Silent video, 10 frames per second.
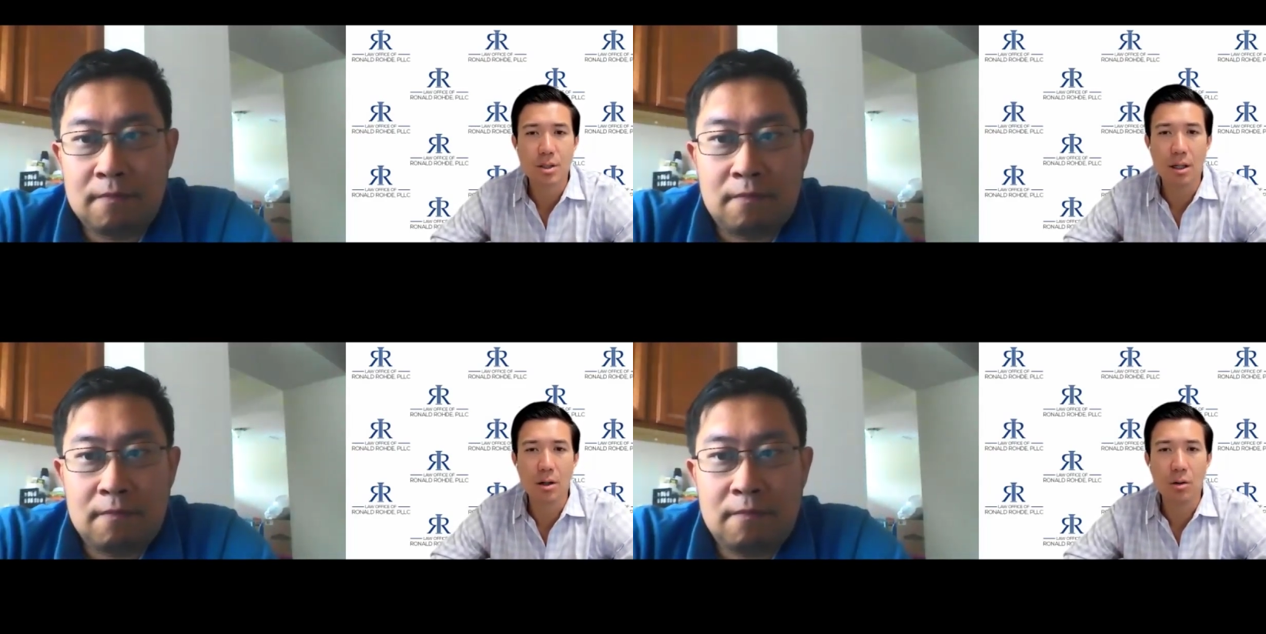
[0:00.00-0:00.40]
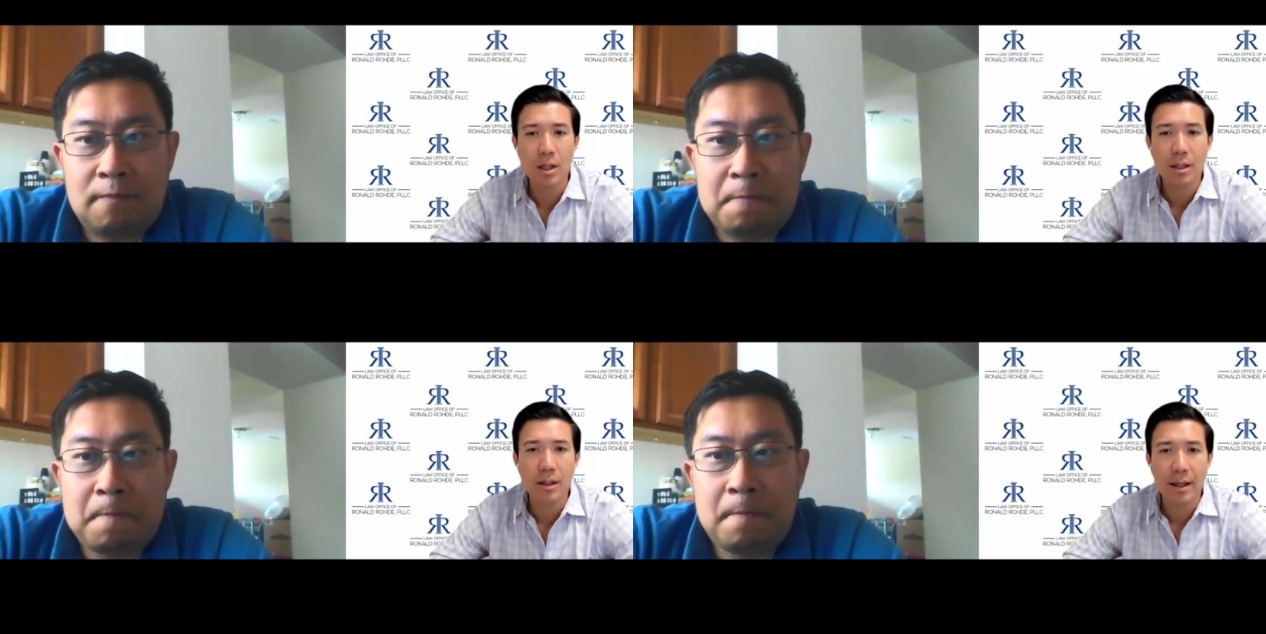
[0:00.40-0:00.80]

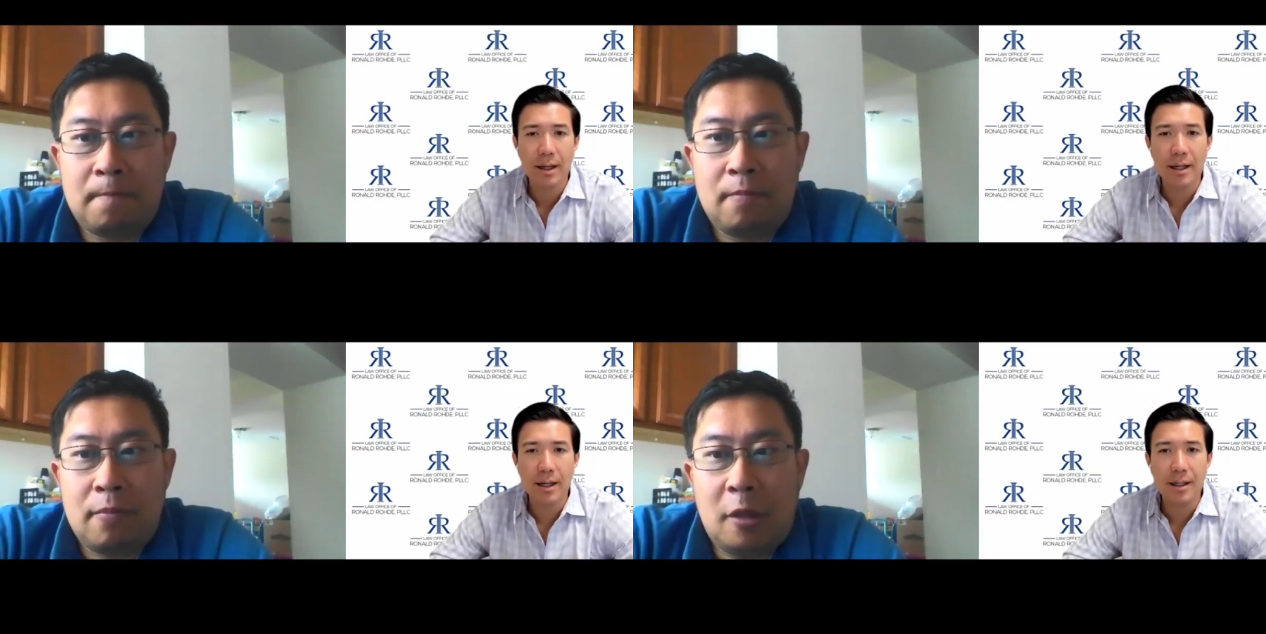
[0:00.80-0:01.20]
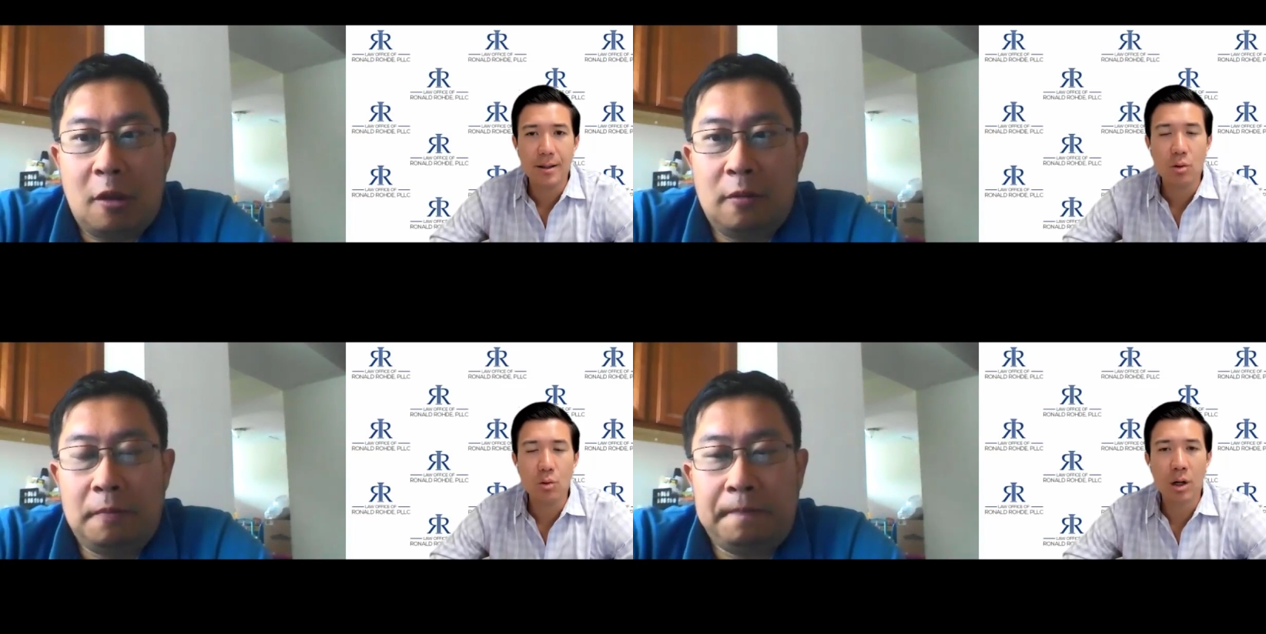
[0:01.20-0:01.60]
Speaker 1: So
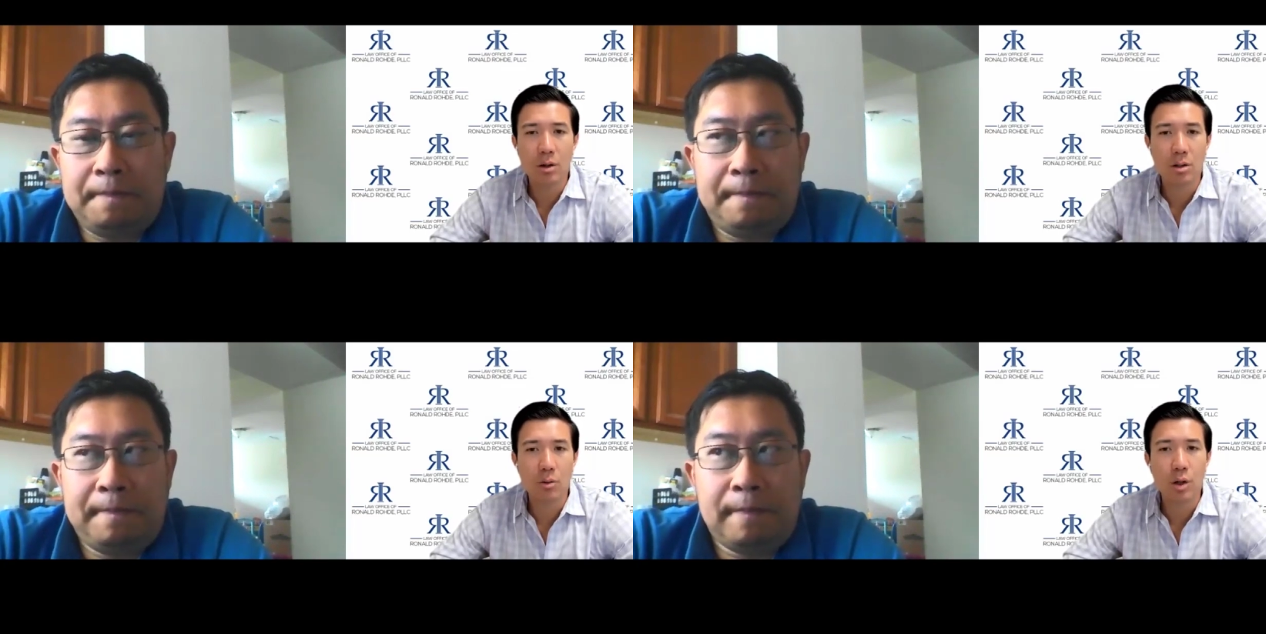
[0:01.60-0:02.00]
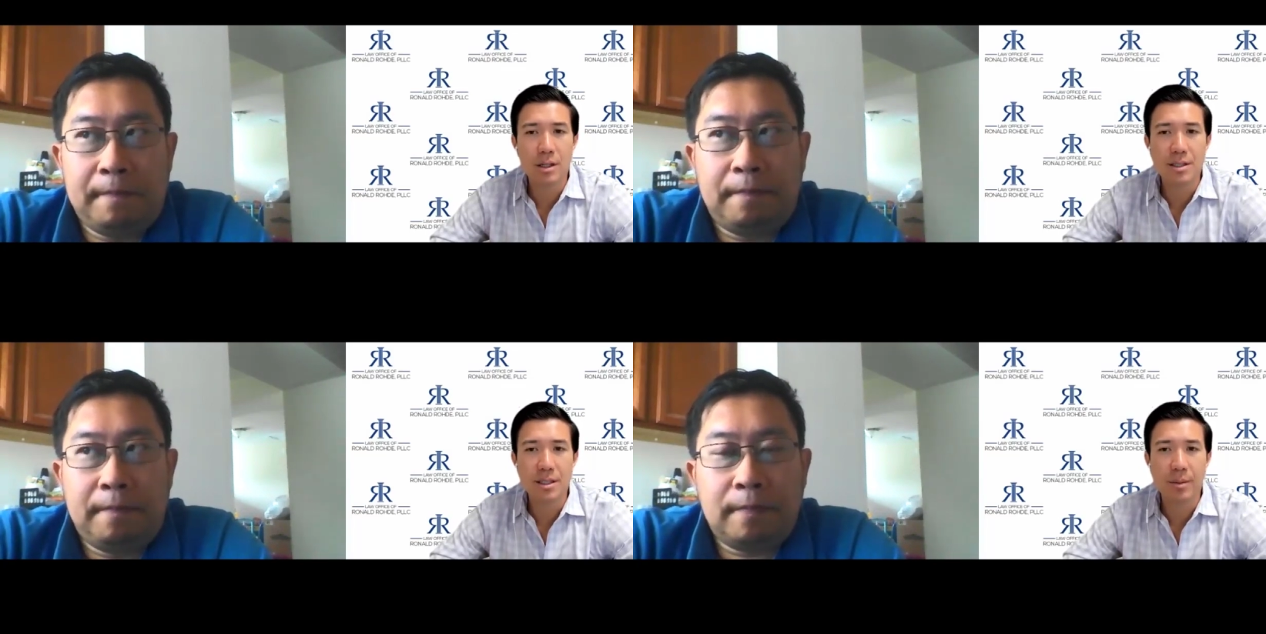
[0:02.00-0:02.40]
uh, what are what
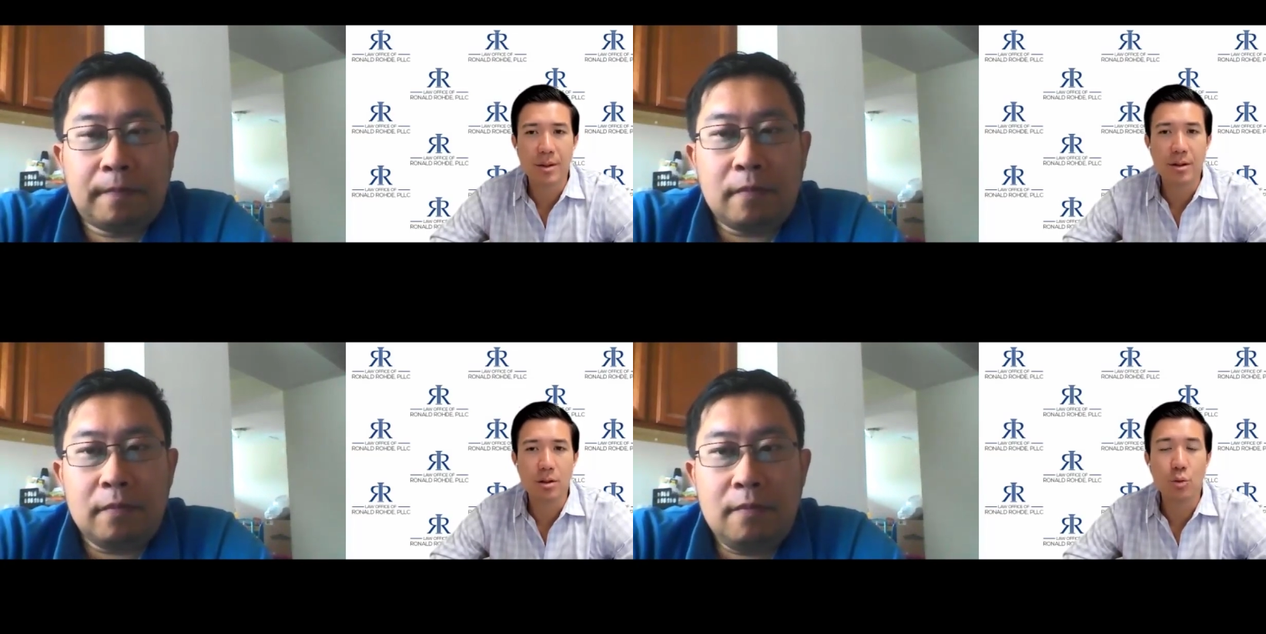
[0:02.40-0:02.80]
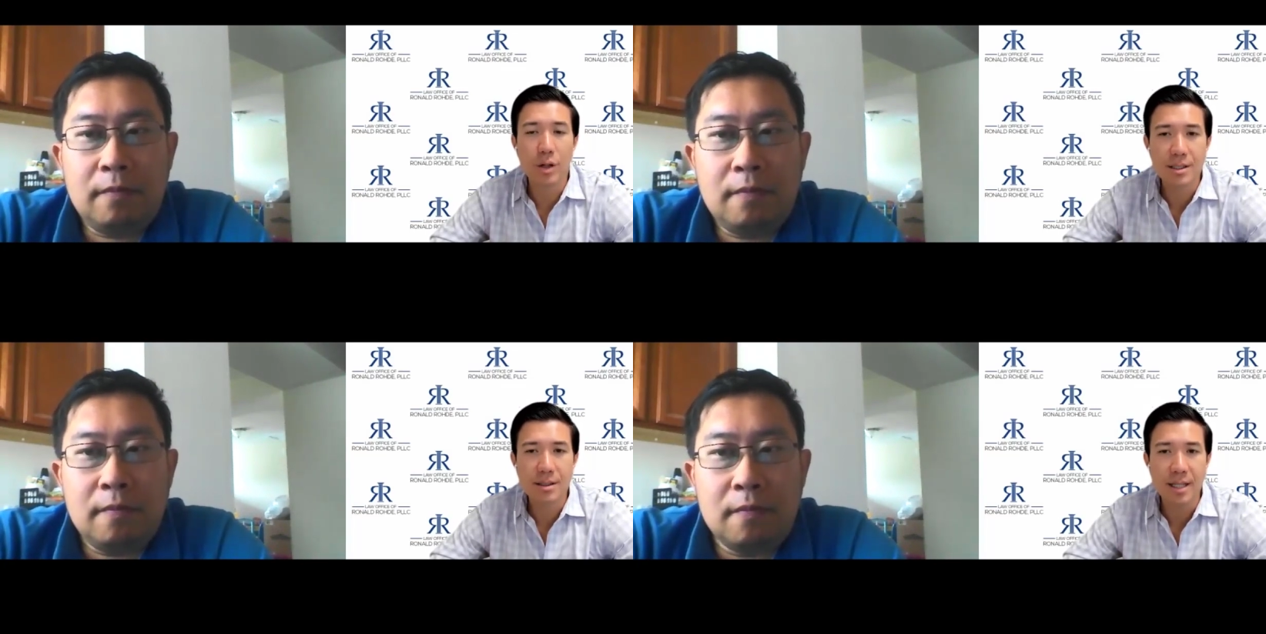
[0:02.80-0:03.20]
are some of the
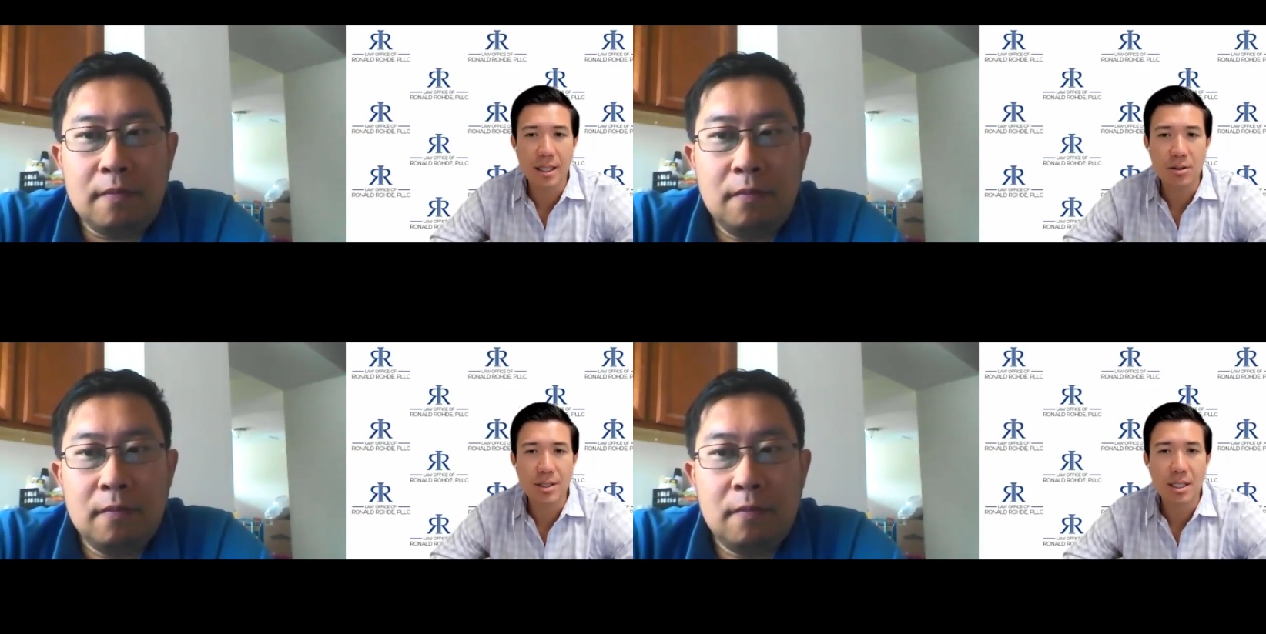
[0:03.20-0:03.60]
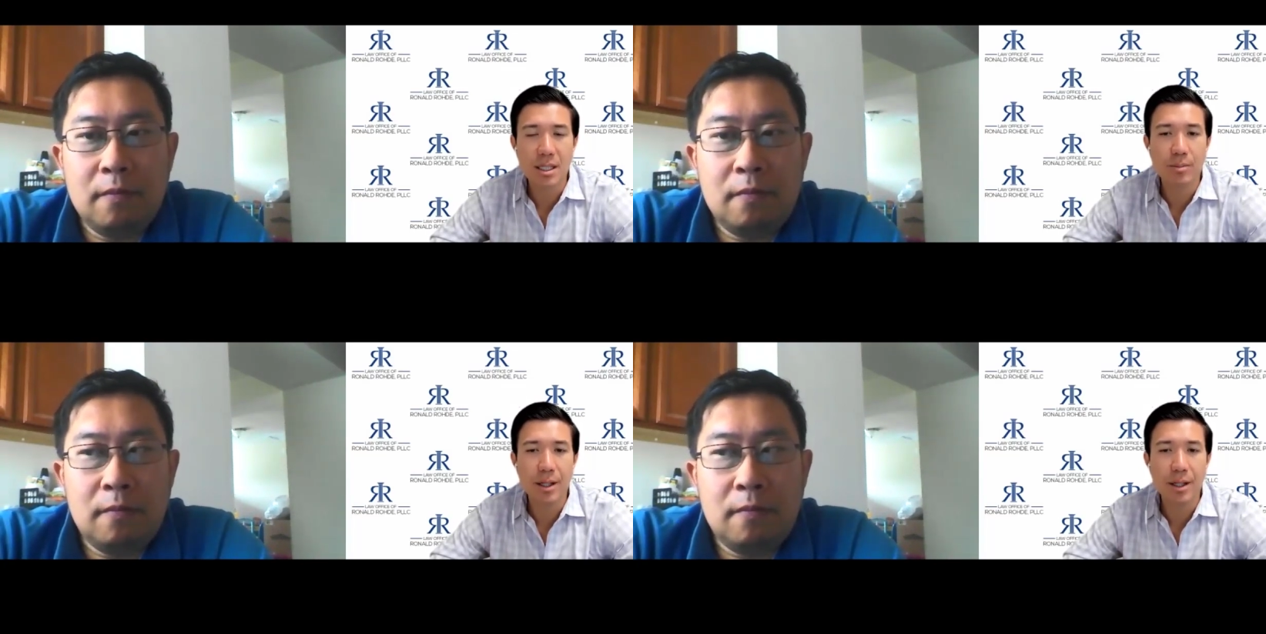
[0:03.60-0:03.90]
risks that you see